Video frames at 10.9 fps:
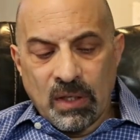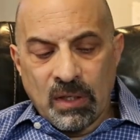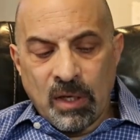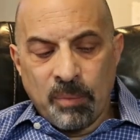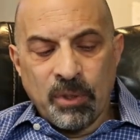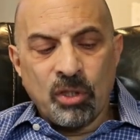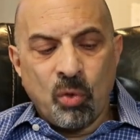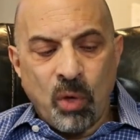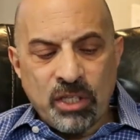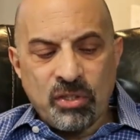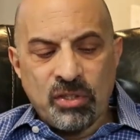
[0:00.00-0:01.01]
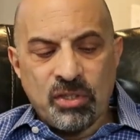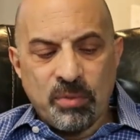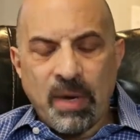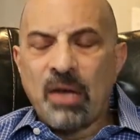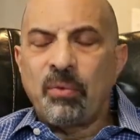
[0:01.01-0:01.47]
Couple of questions
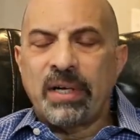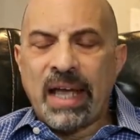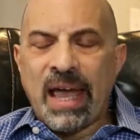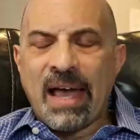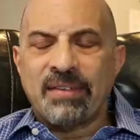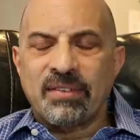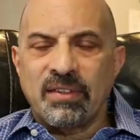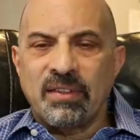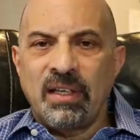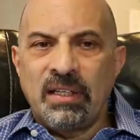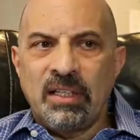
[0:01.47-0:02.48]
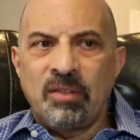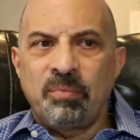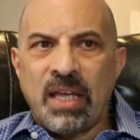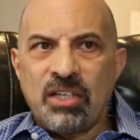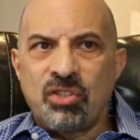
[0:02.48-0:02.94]
you might want to ask an
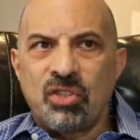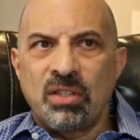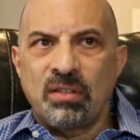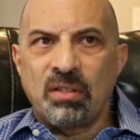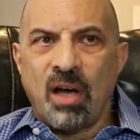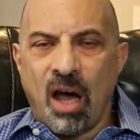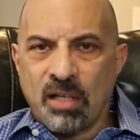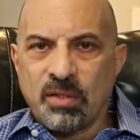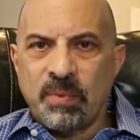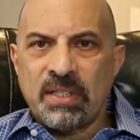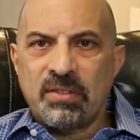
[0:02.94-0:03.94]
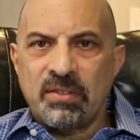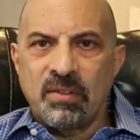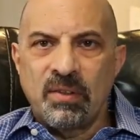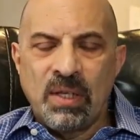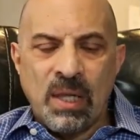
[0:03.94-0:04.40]
inpatient
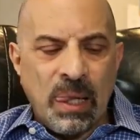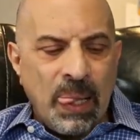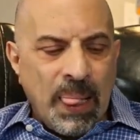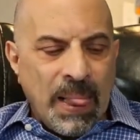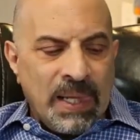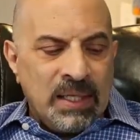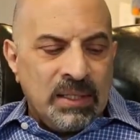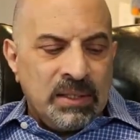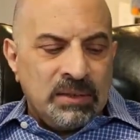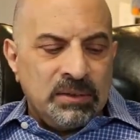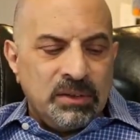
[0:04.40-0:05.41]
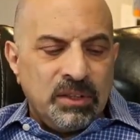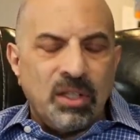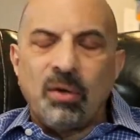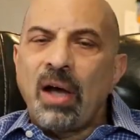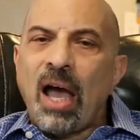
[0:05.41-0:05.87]
hospice.
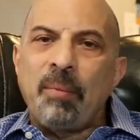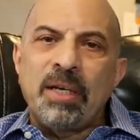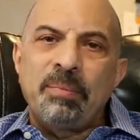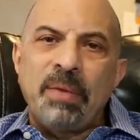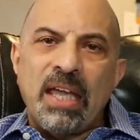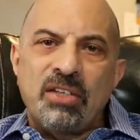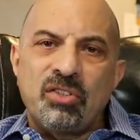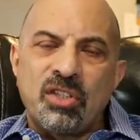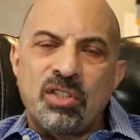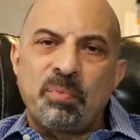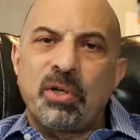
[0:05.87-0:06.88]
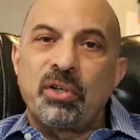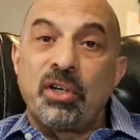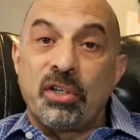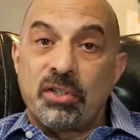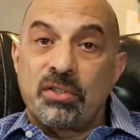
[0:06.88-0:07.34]
How many patients per
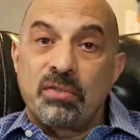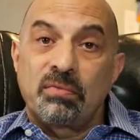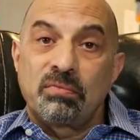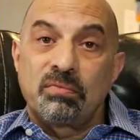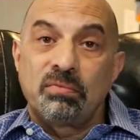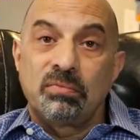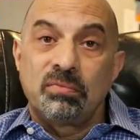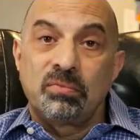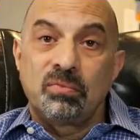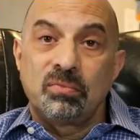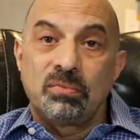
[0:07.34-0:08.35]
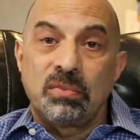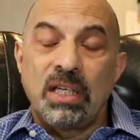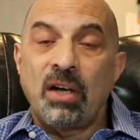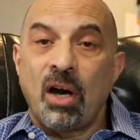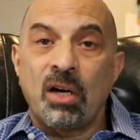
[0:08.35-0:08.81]
nurse?
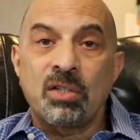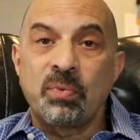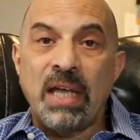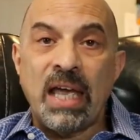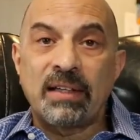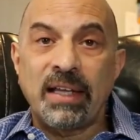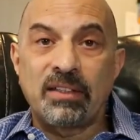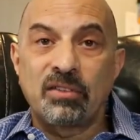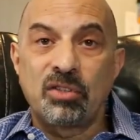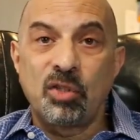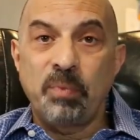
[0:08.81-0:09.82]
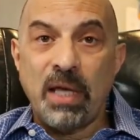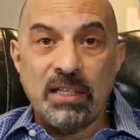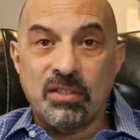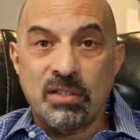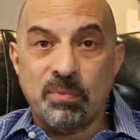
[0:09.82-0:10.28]
In ours, we had like 2
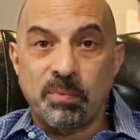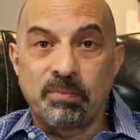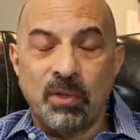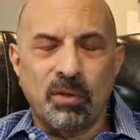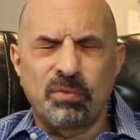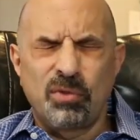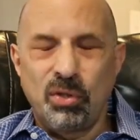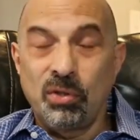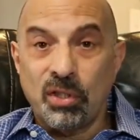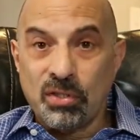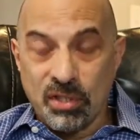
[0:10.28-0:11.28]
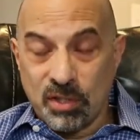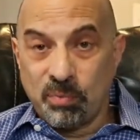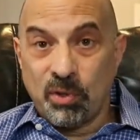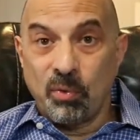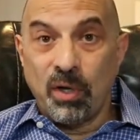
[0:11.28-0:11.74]
nurses
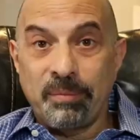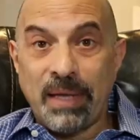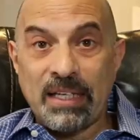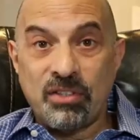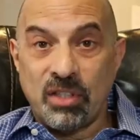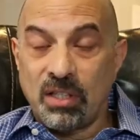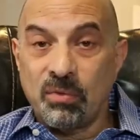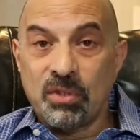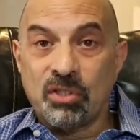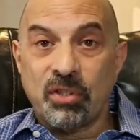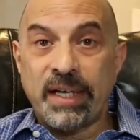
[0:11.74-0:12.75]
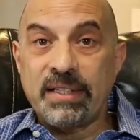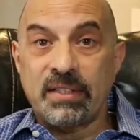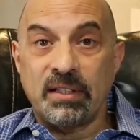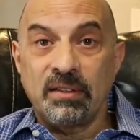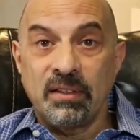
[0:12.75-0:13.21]
per patient. It was
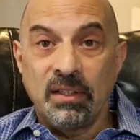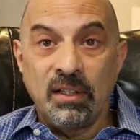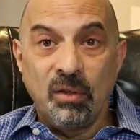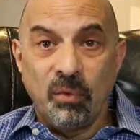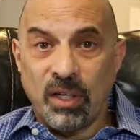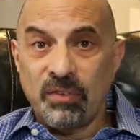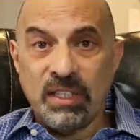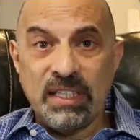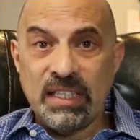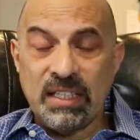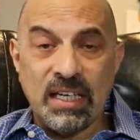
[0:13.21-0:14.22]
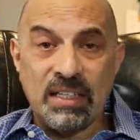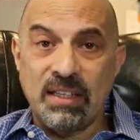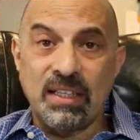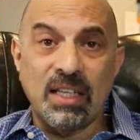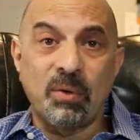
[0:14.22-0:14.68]
crazy. Whenever you needed
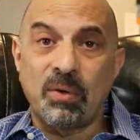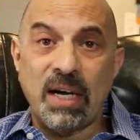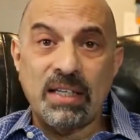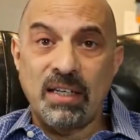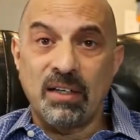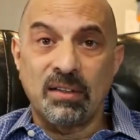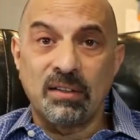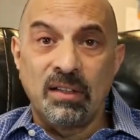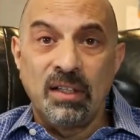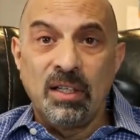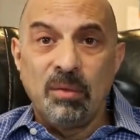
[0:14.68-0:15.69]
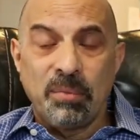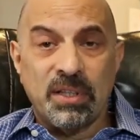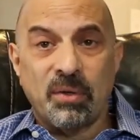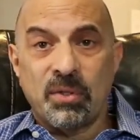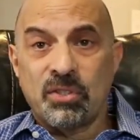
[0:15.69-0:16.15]
anything, they were right there.
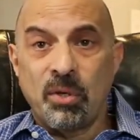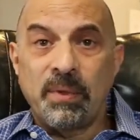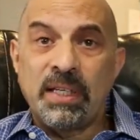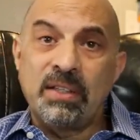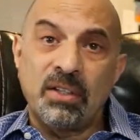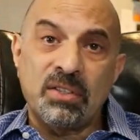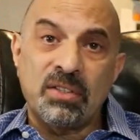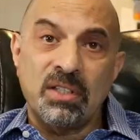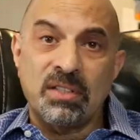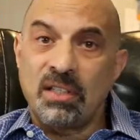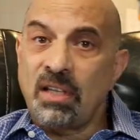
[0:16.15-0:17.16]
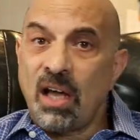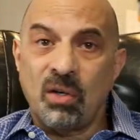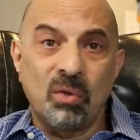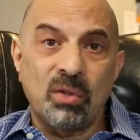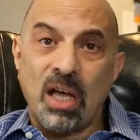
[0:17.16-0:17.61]
But there were so many nurses and not
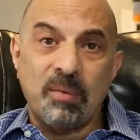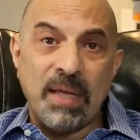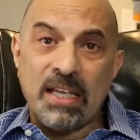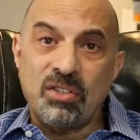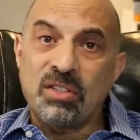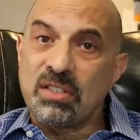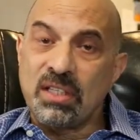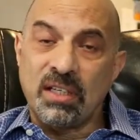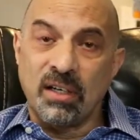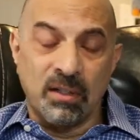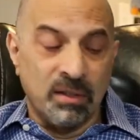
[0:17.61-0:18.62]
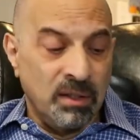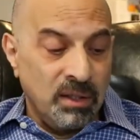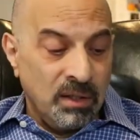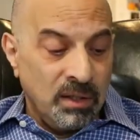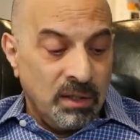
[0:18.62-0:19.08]
a whole lot of patients in there.
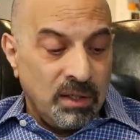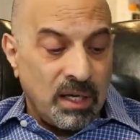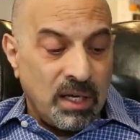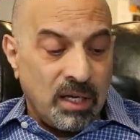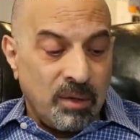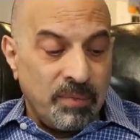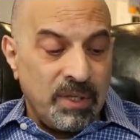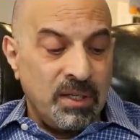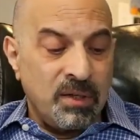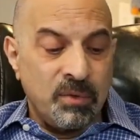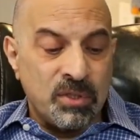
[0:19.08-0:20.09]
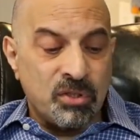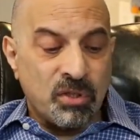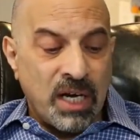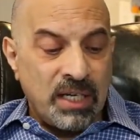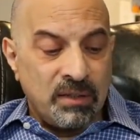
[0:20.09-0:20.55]
It was
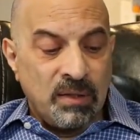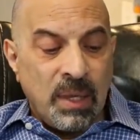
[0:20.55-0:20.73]
great.